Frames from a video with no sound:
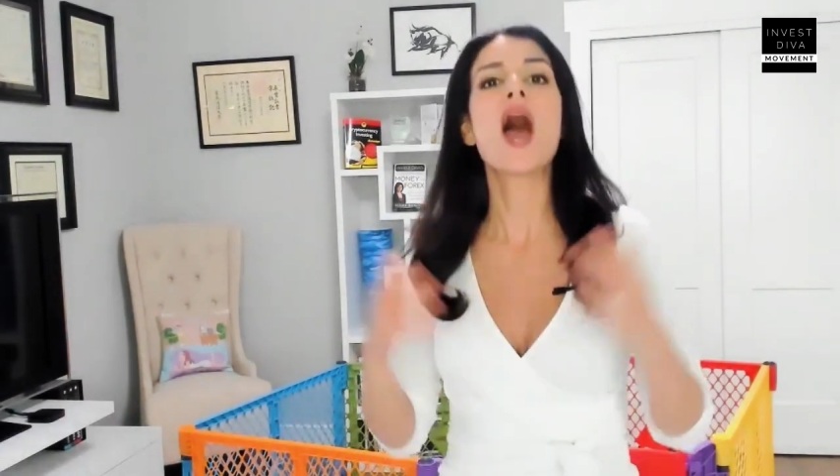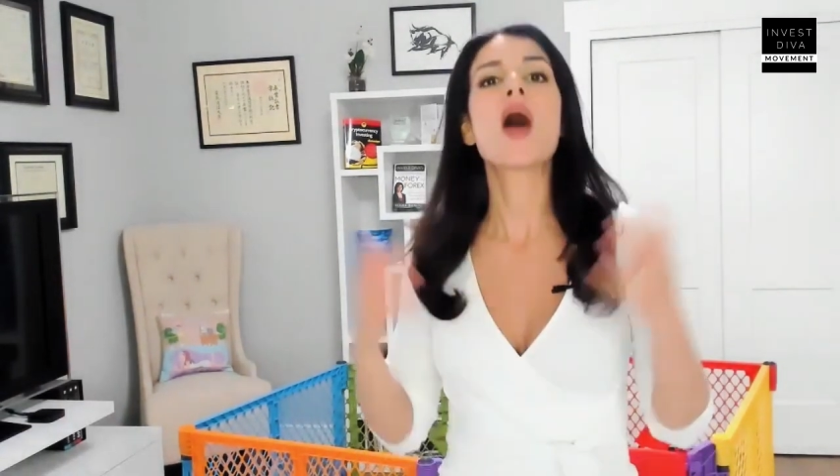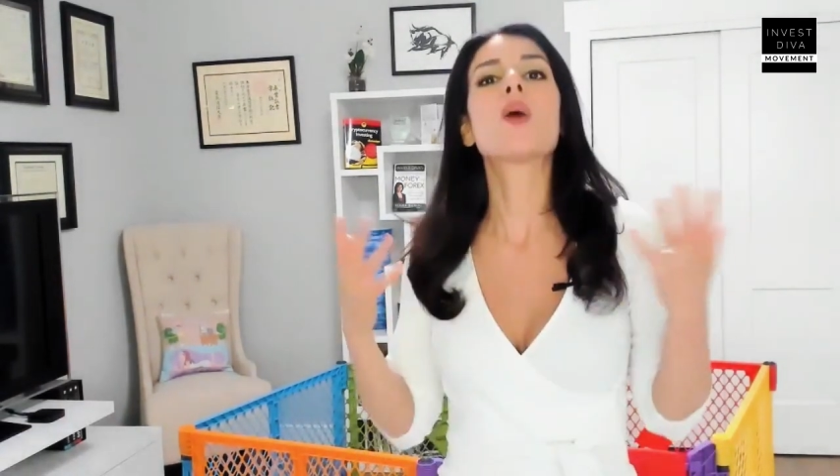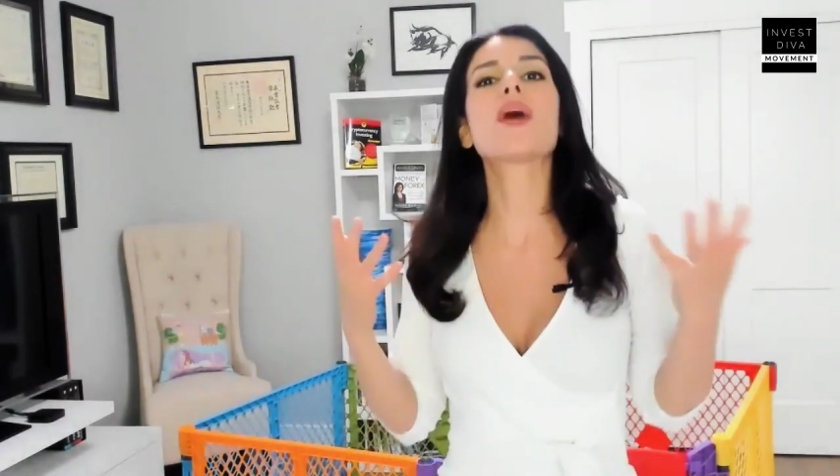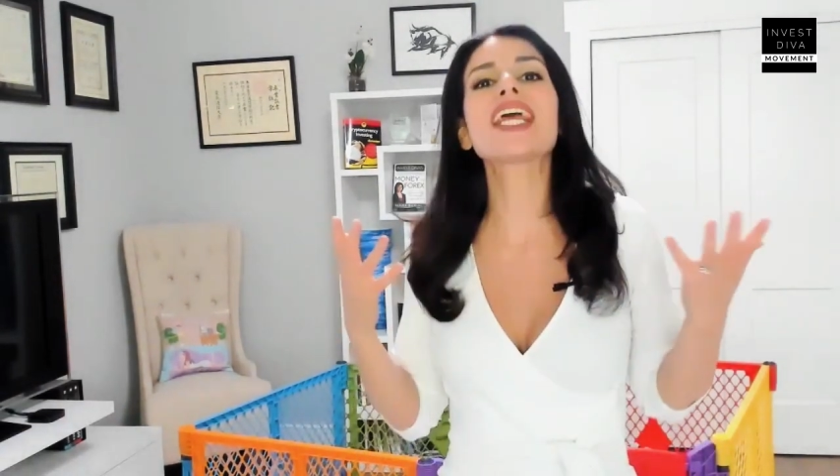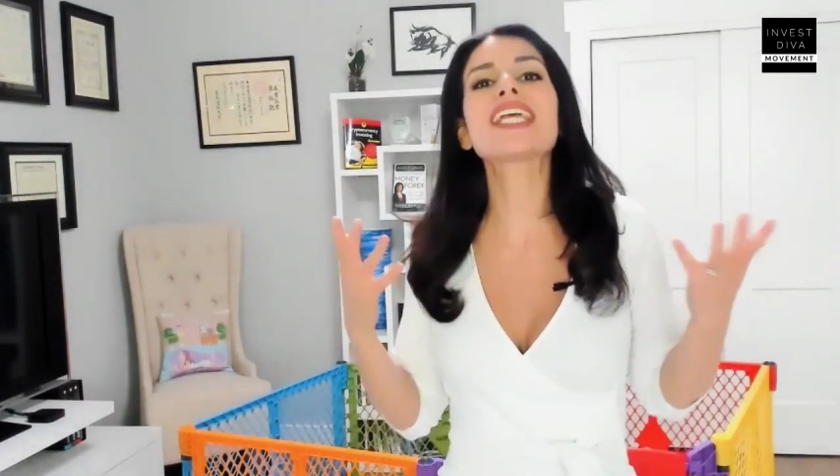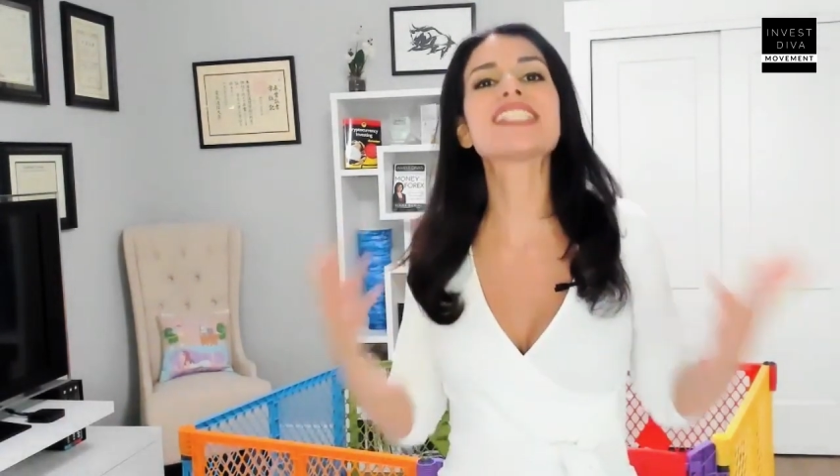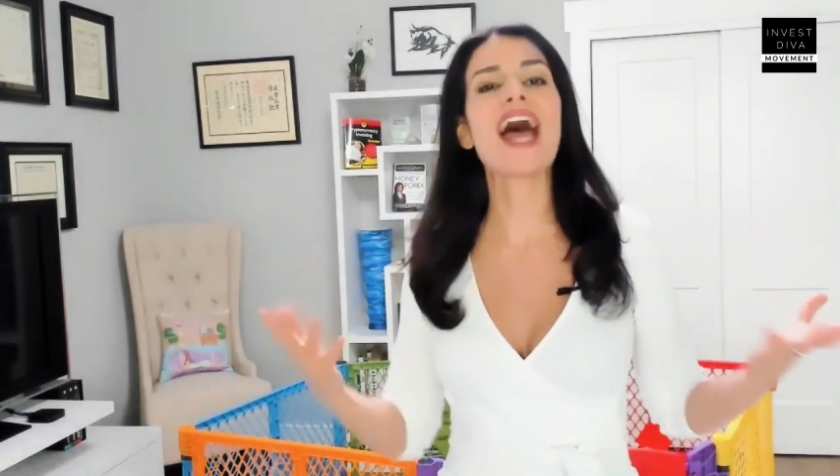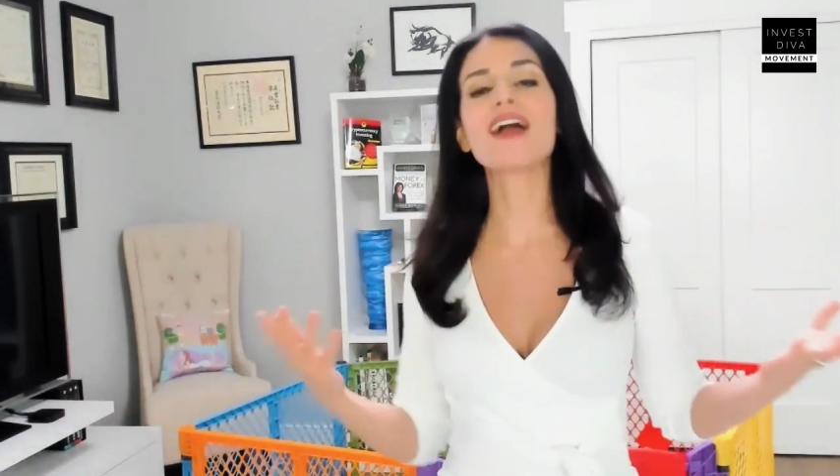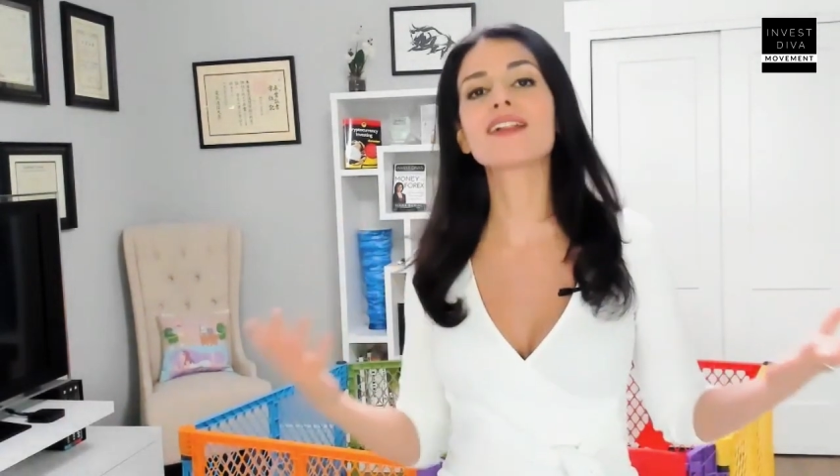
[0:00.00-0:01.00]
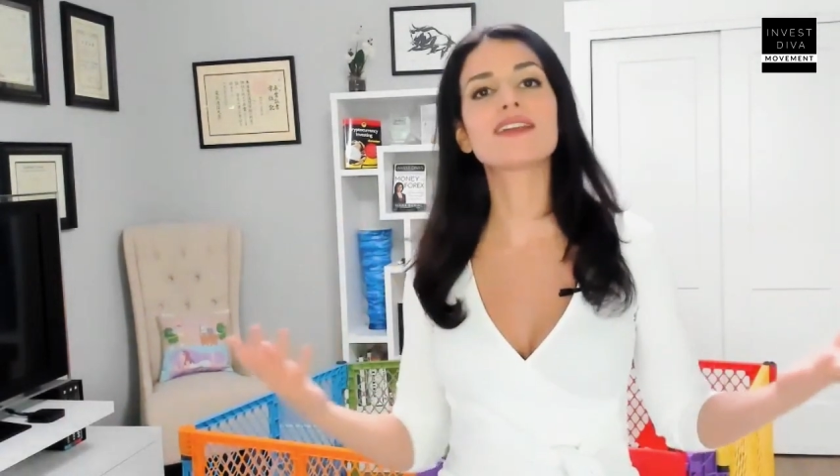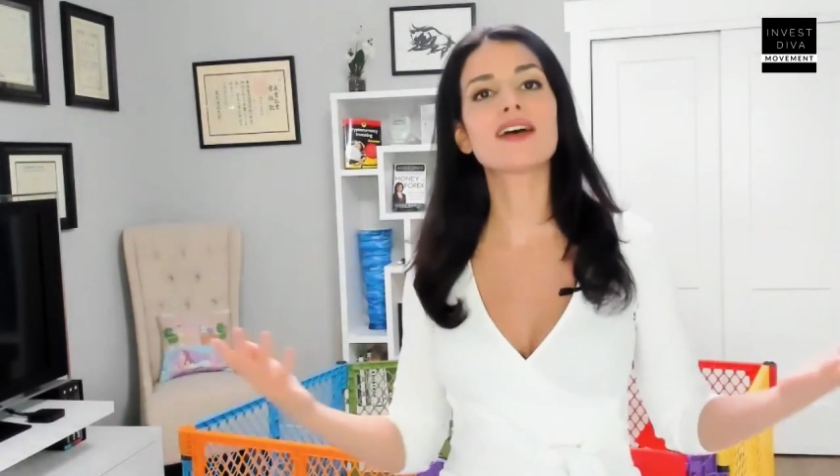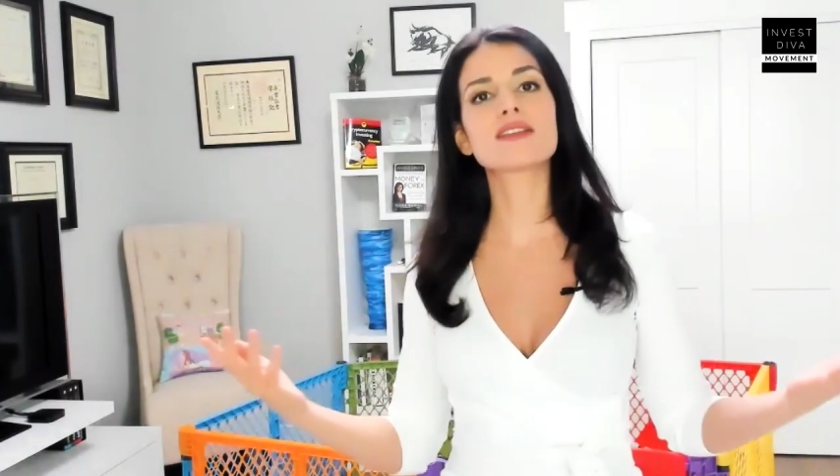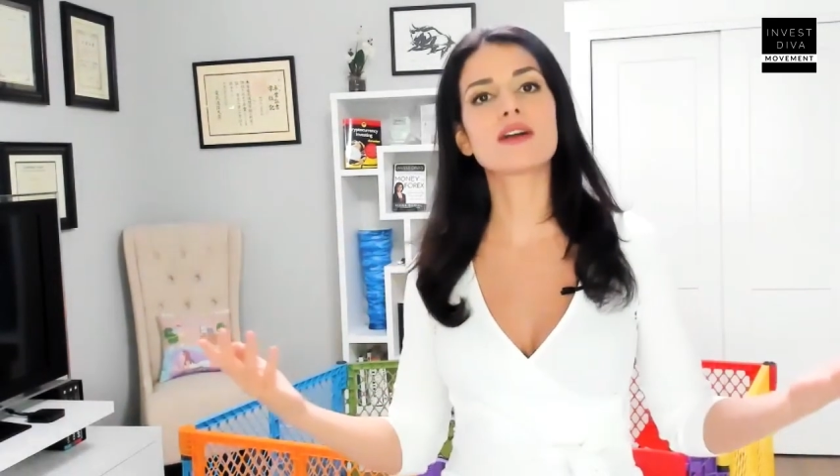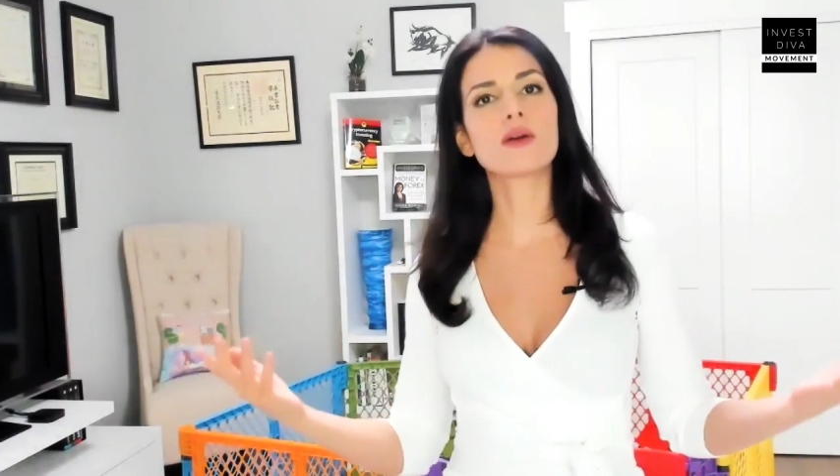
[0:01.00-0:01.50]
What exactly
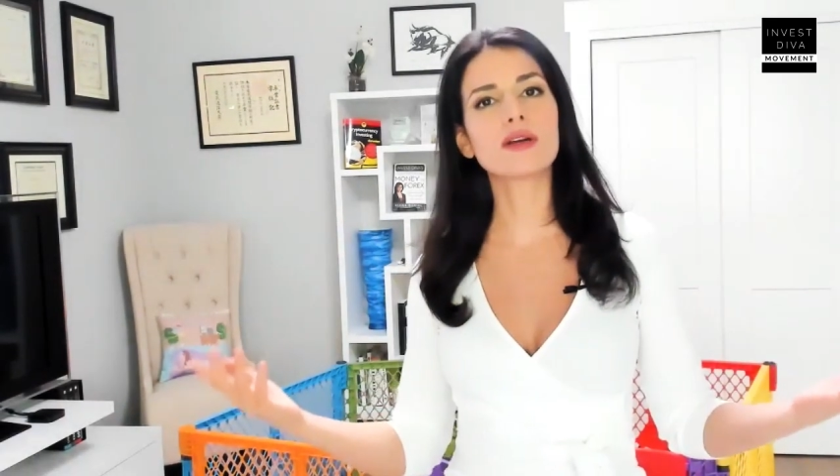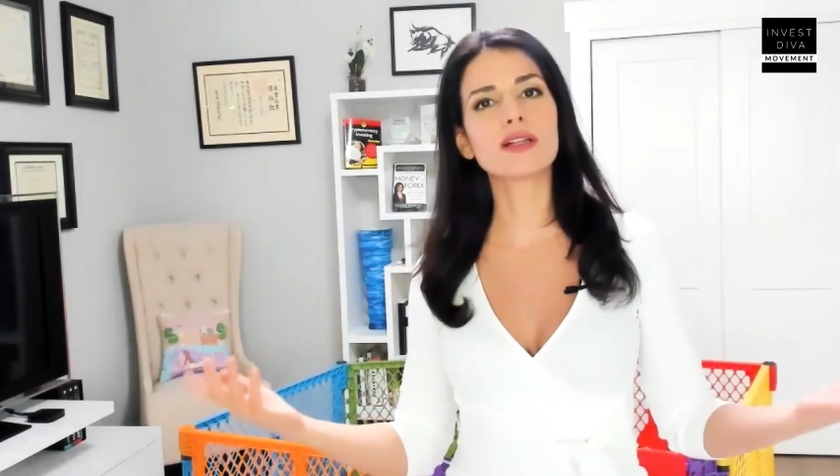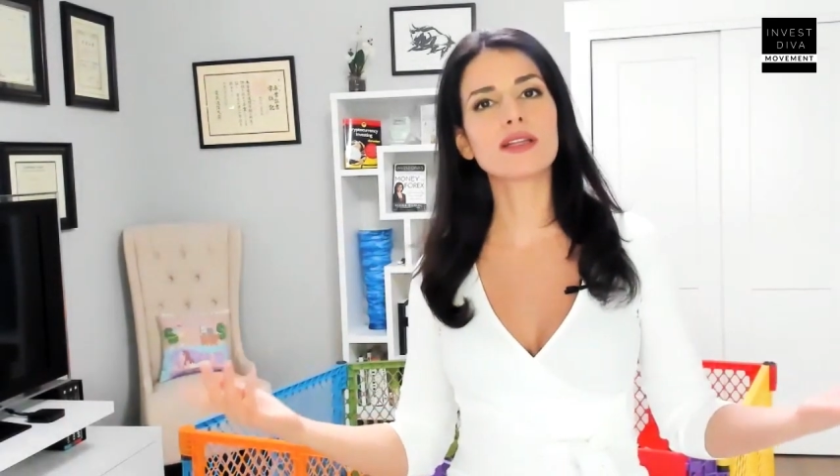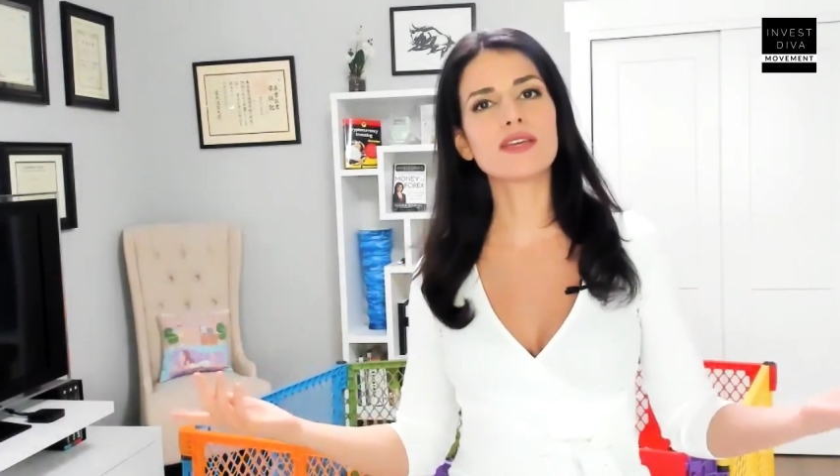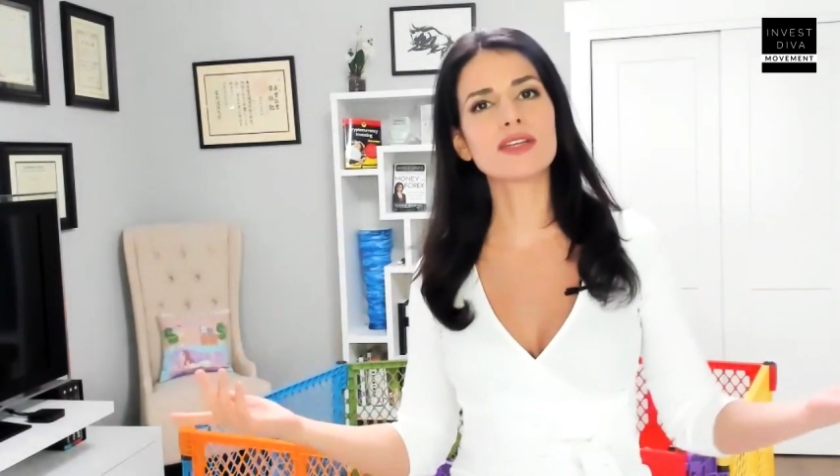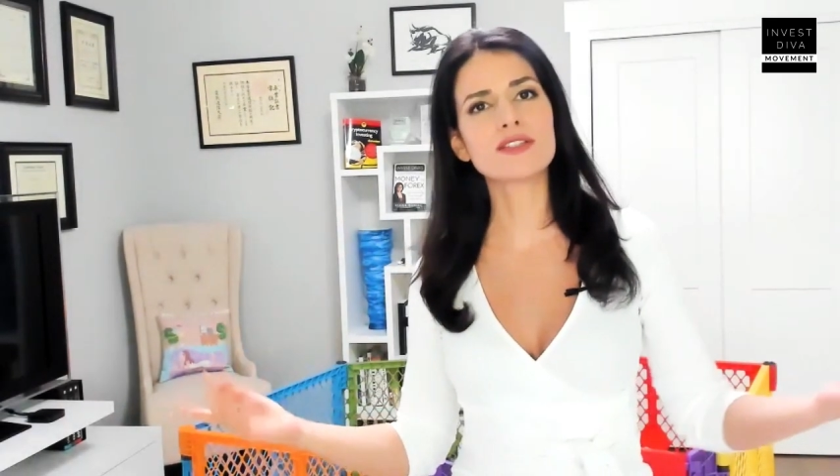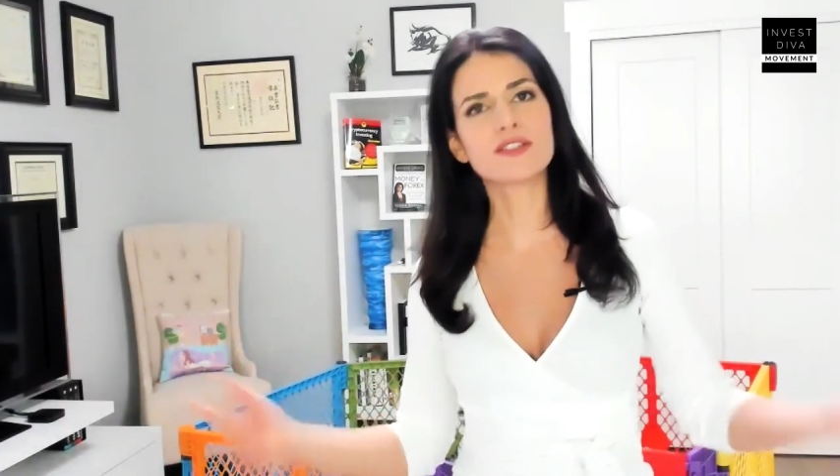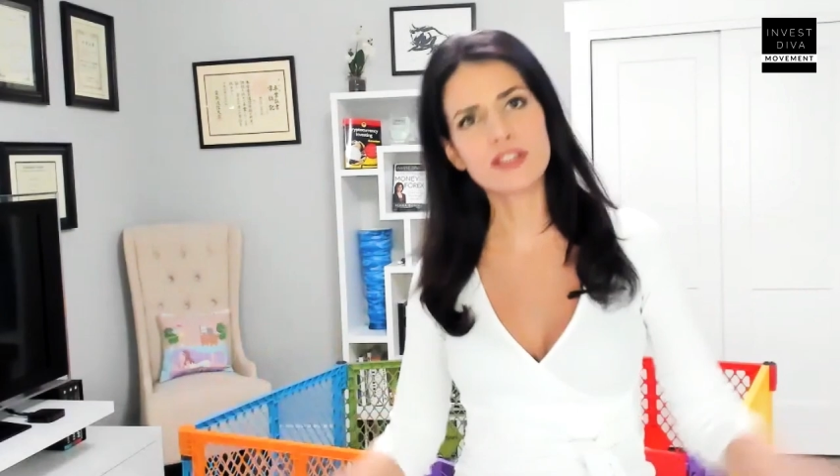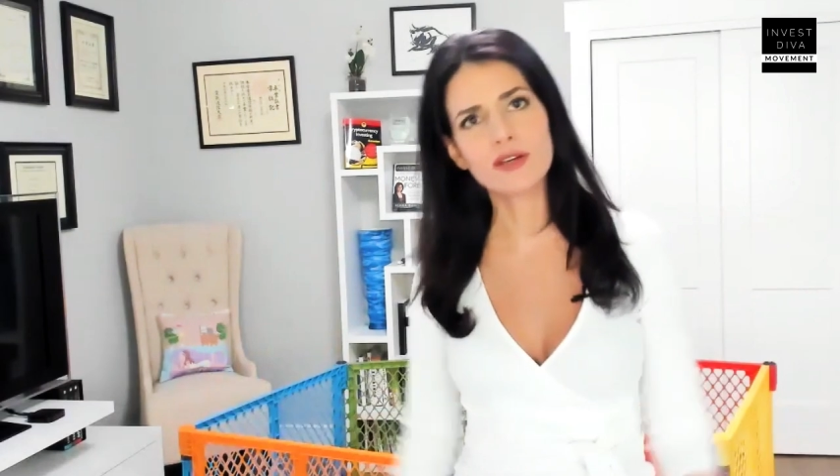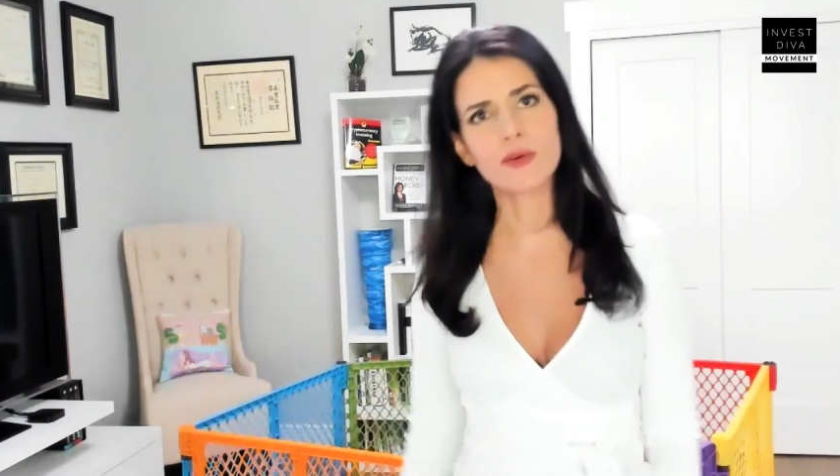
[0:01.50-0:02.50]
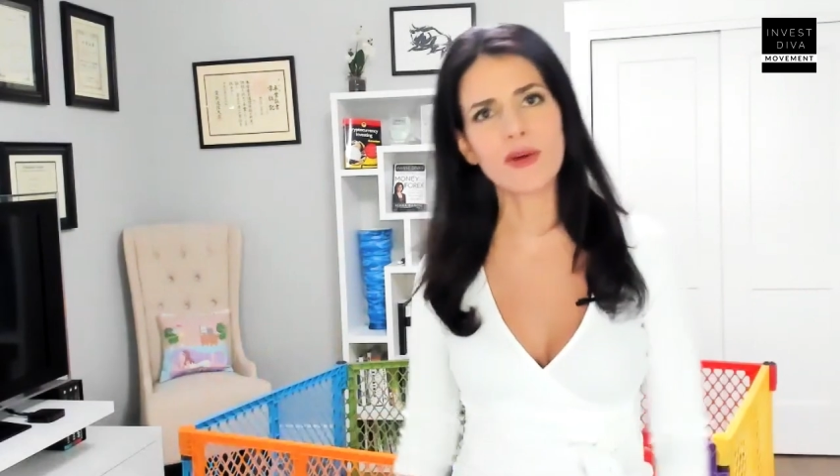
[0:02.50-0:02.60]
does Oracle even do,